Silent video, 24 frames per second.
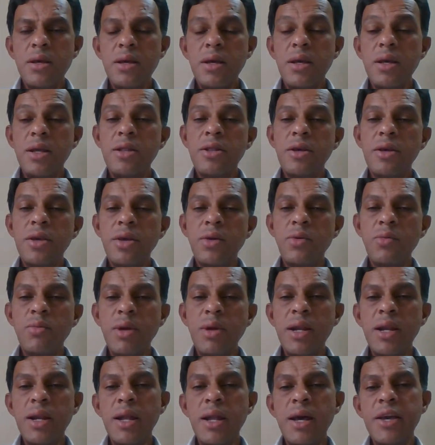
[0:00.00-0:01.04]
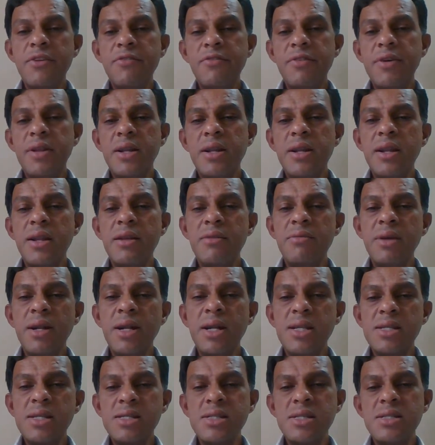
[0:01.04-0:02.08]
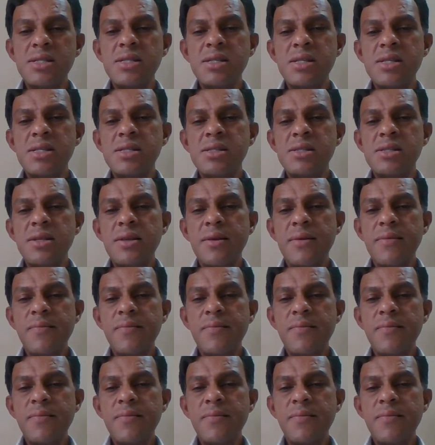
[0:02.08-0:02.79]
in the human life in relieving diseases,